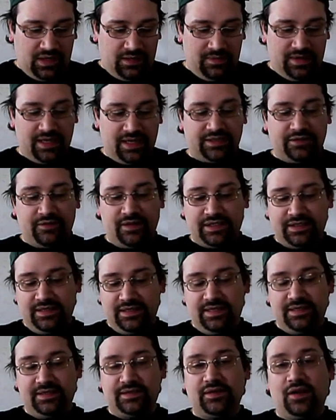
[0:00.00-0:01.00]
next question
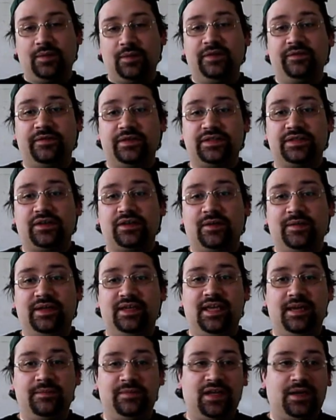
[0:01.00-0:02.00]
is Army versus Army
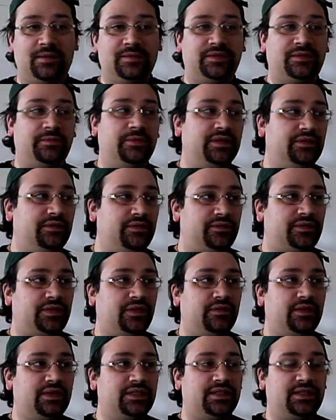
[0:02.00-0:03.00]
game types. You've
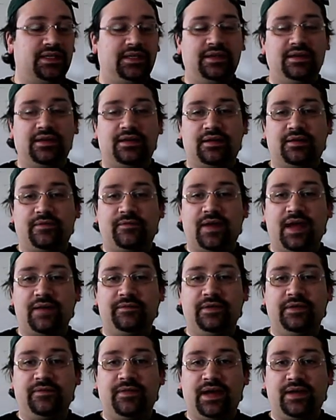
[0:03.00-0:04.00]
shown us the
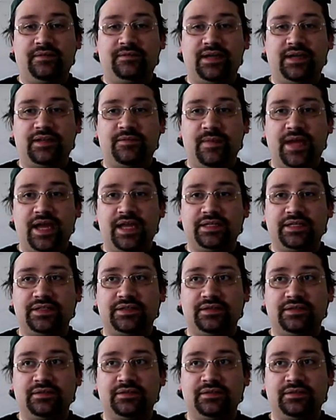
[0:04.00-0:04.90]
5v5 deathmatch.